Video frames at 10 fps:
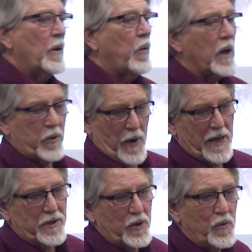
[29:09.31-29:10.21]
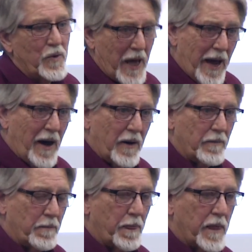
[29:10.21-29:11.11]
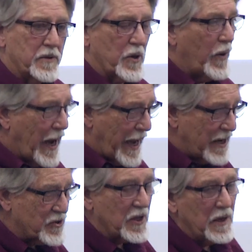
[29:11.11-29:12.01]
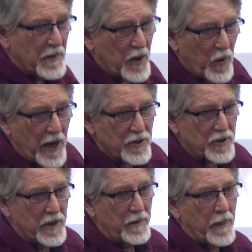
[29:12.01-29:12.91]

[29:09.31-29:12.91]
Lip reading: What do I do now? So I asked them the question,